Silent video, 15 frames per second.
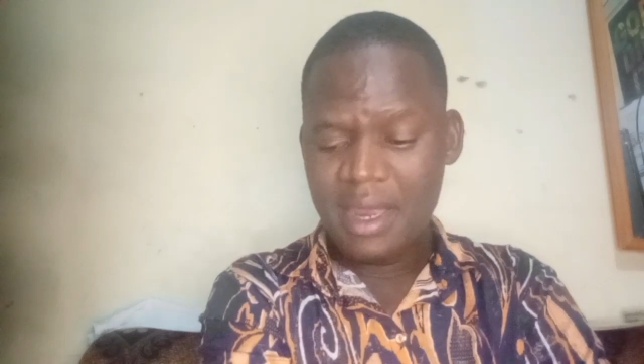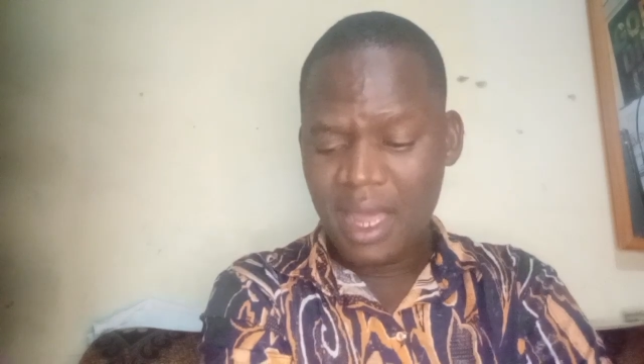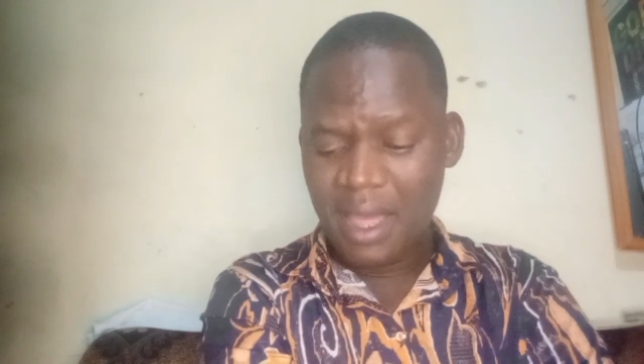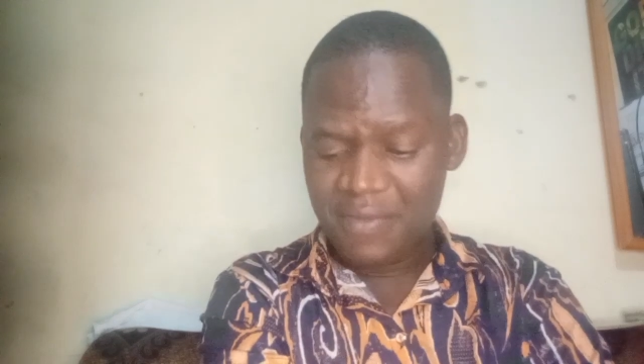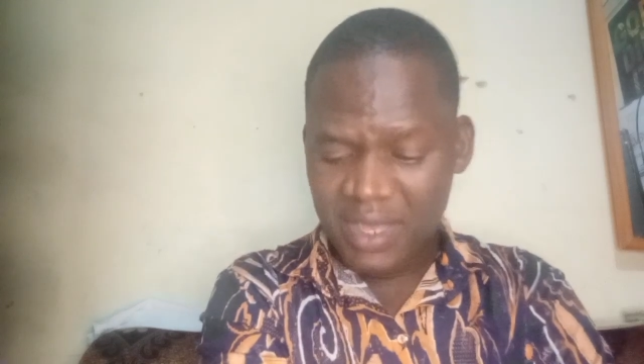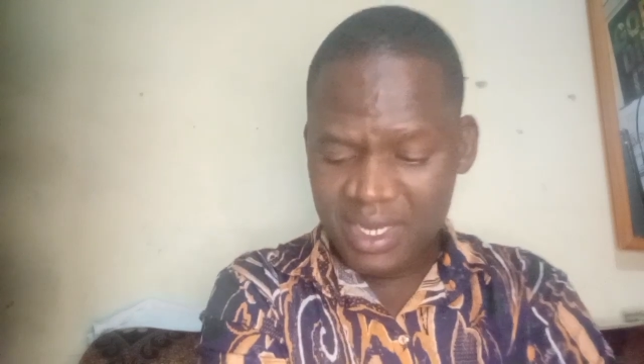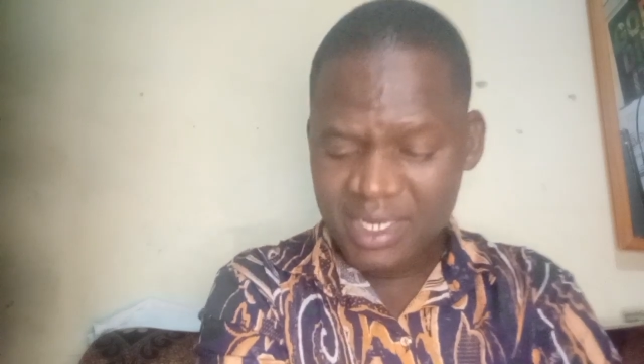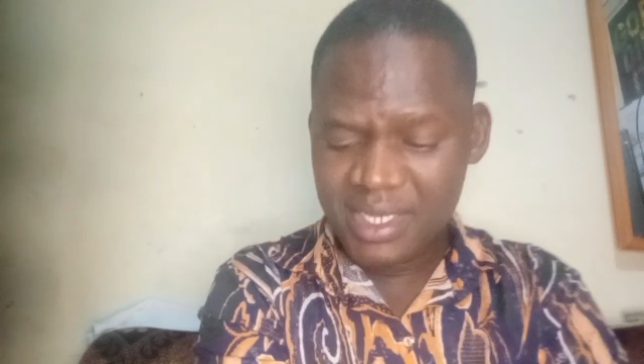
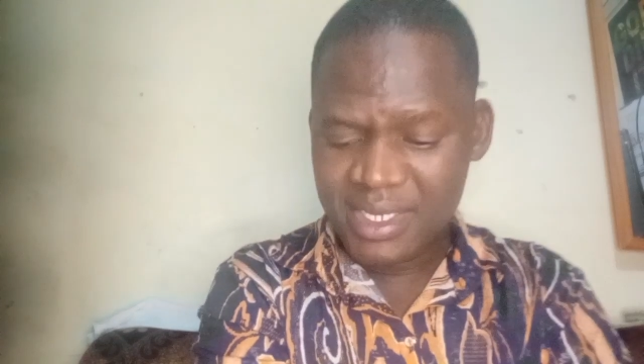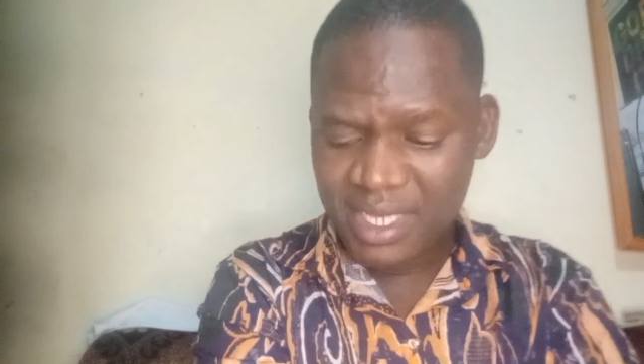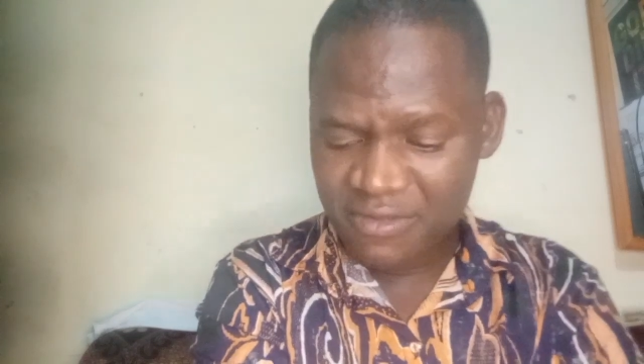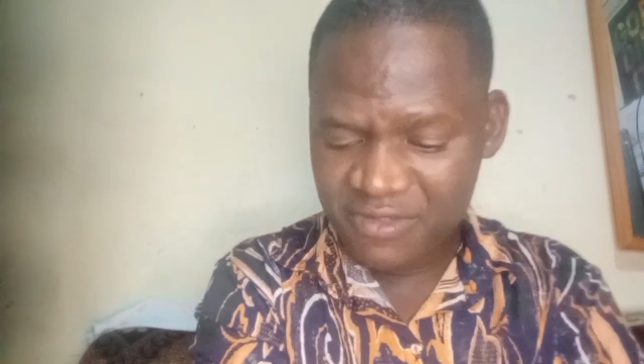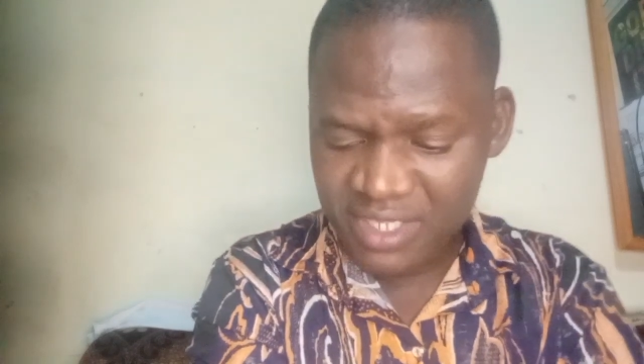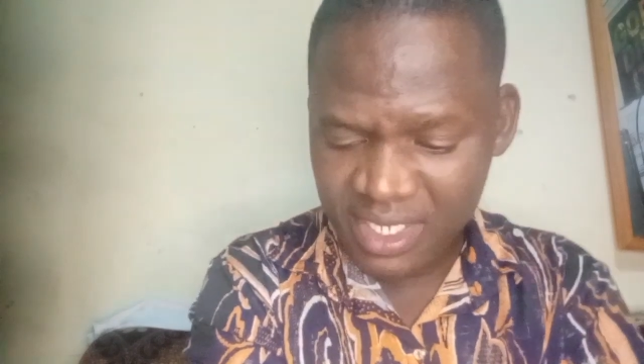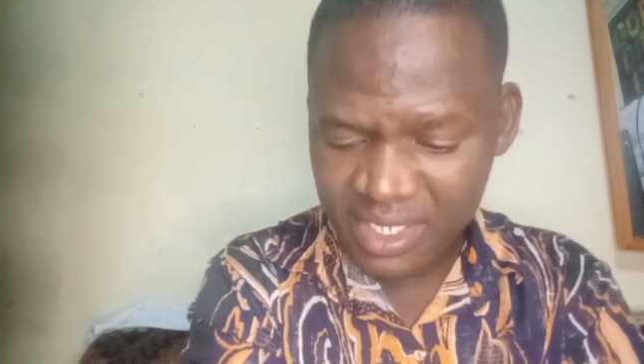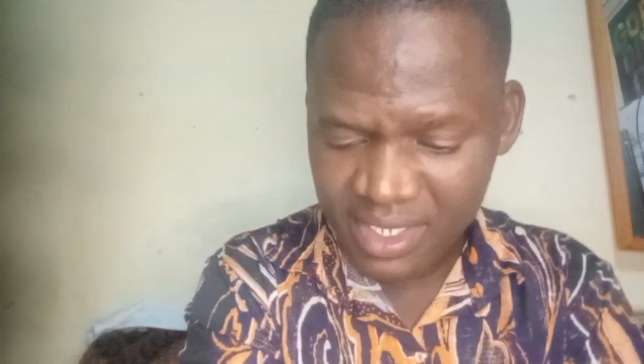And that lady
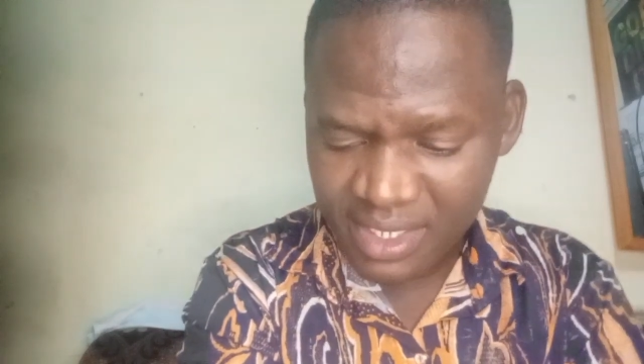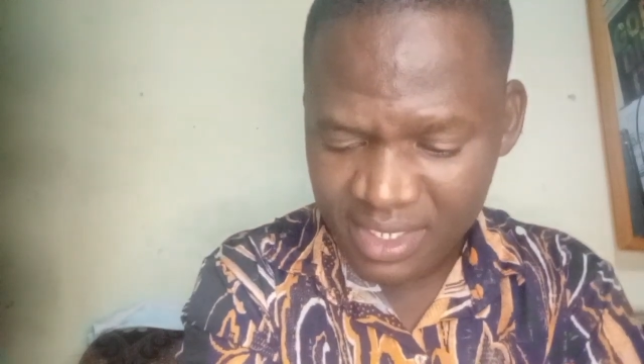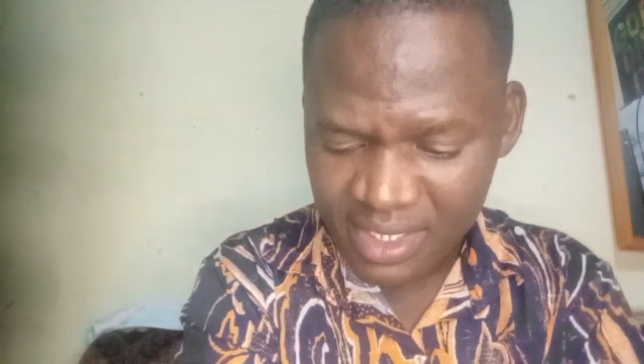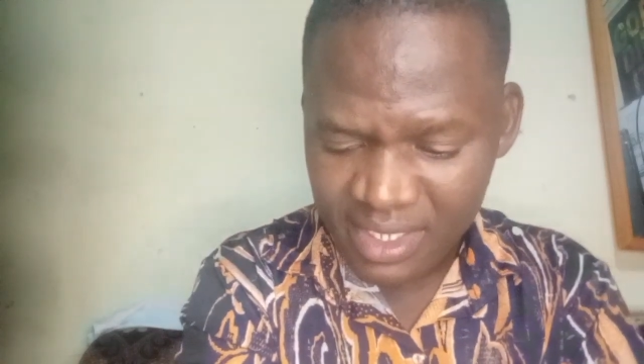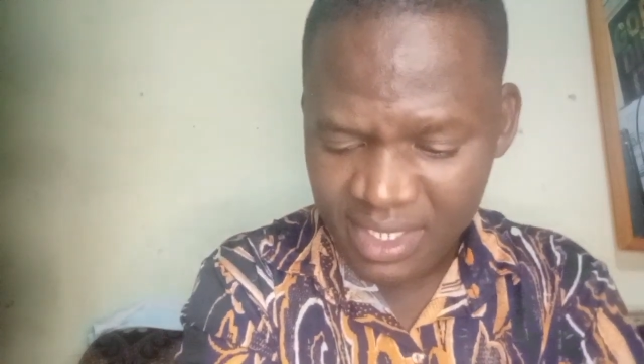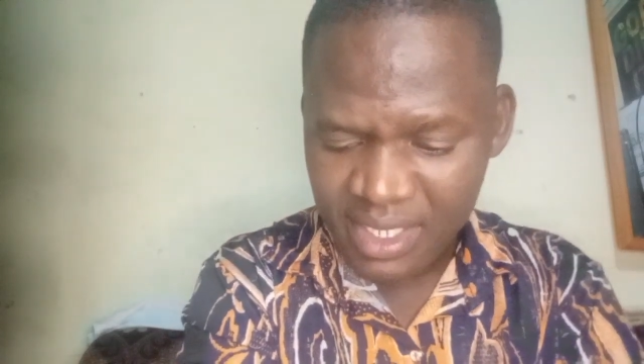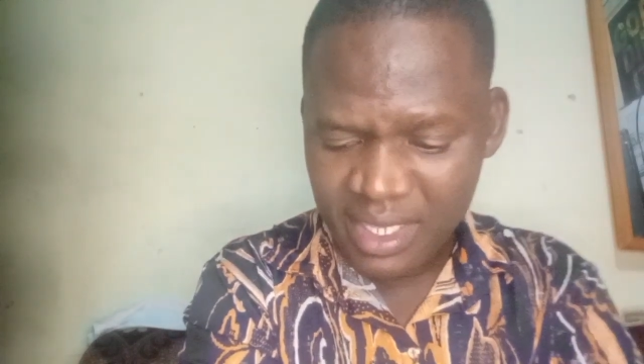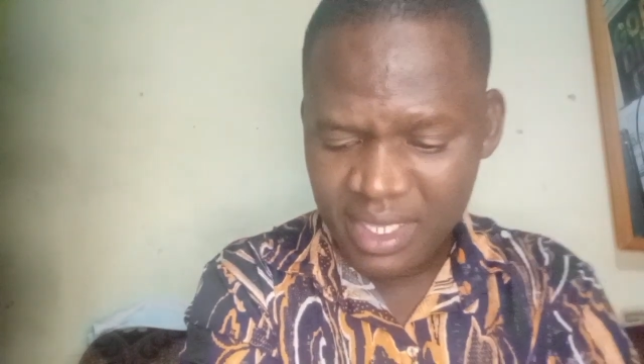have said
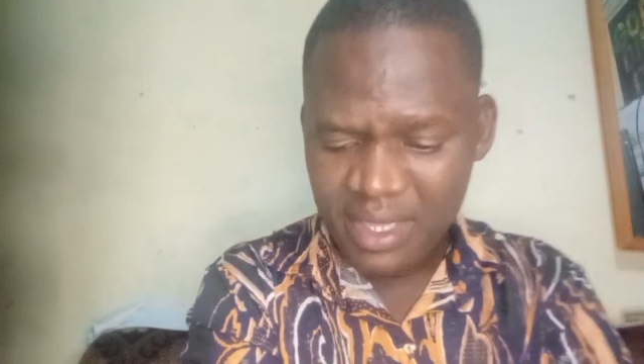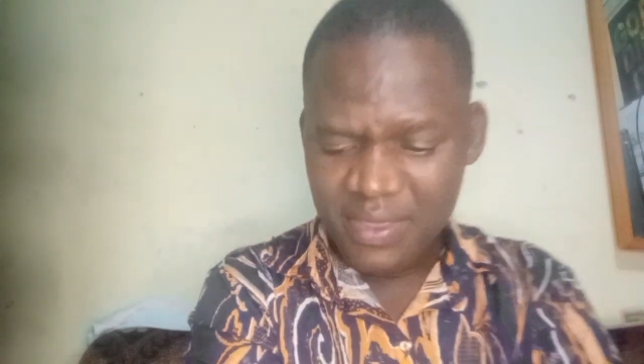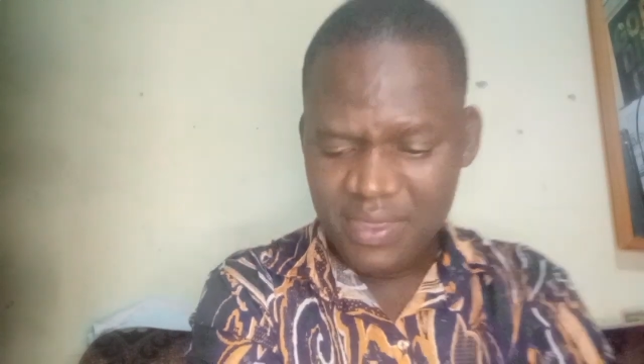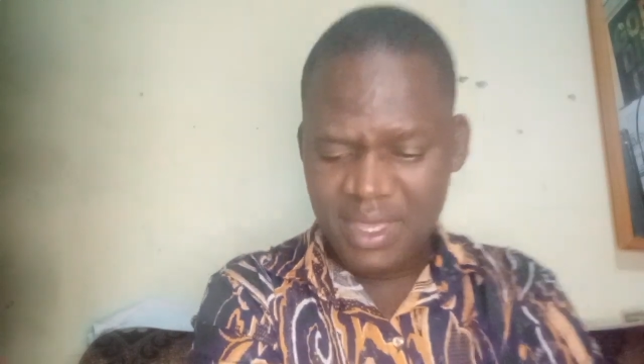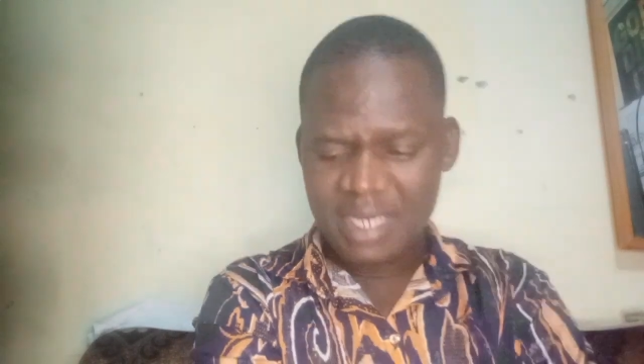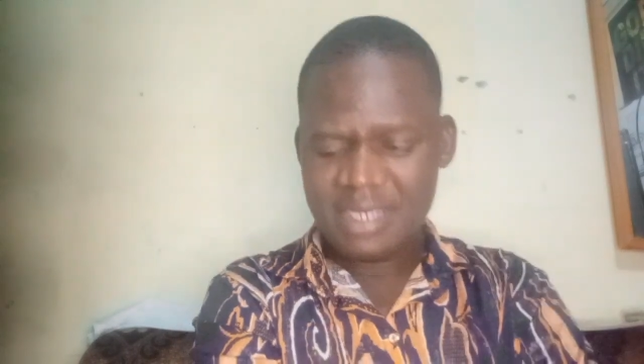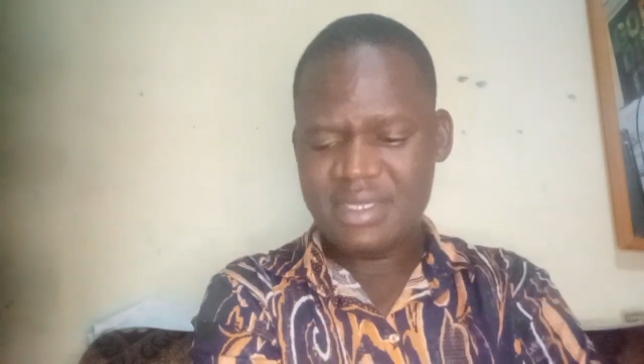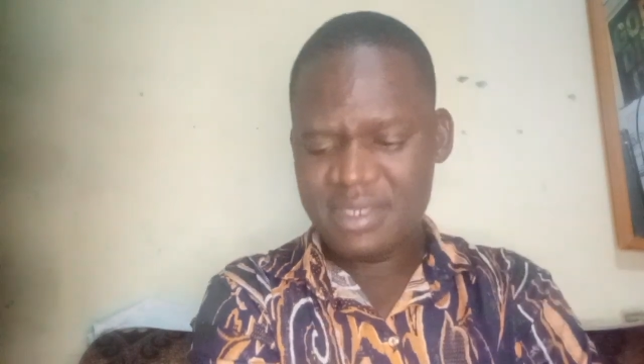
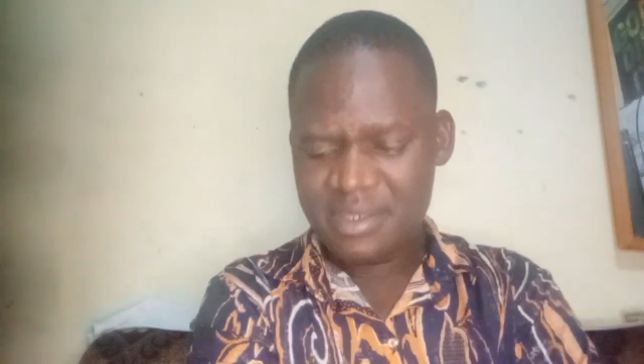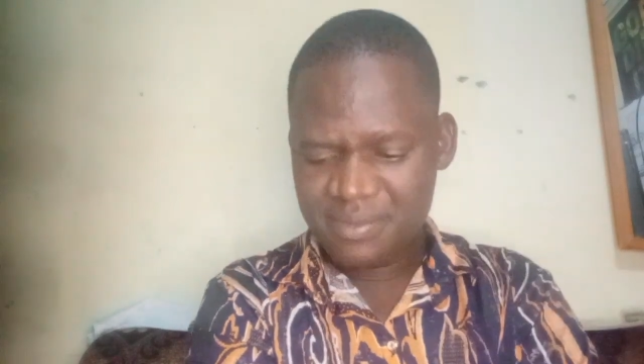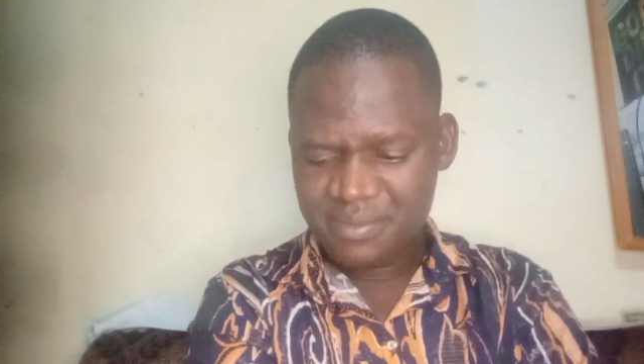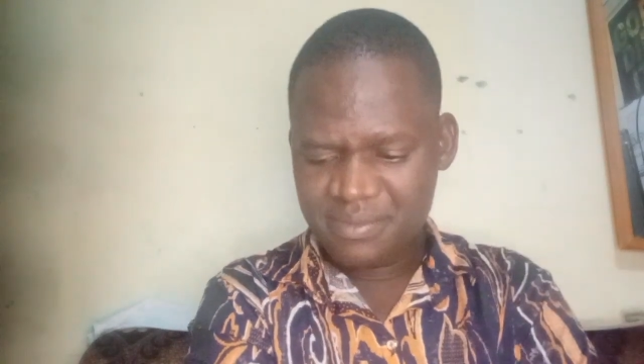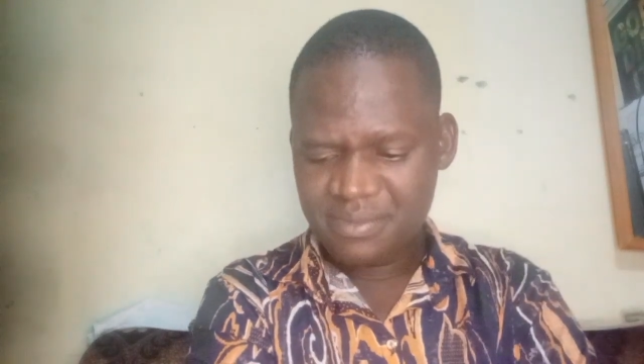that